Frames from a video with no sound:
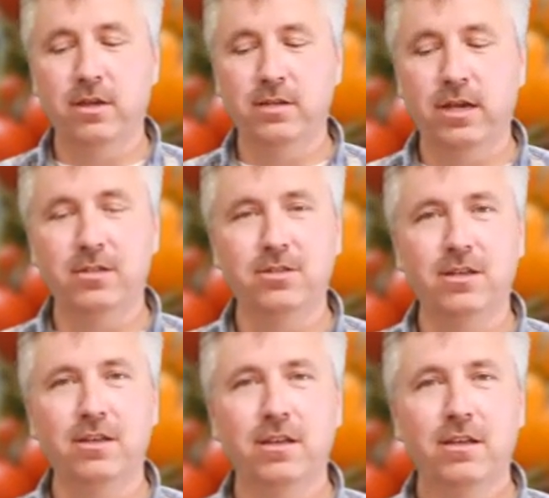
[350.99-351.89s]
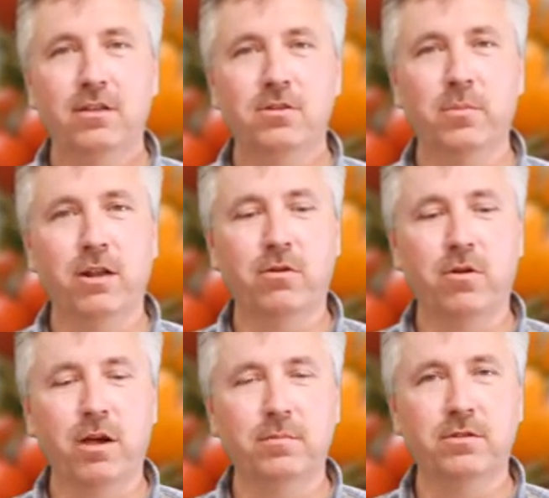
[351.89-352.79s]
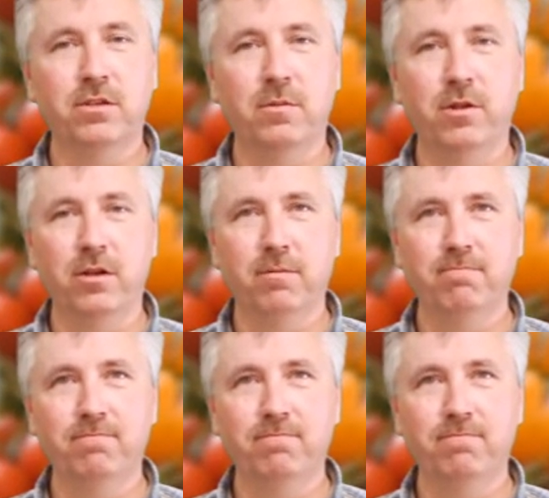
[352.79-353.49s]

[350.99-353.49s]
tasty tomato crop that's coming up.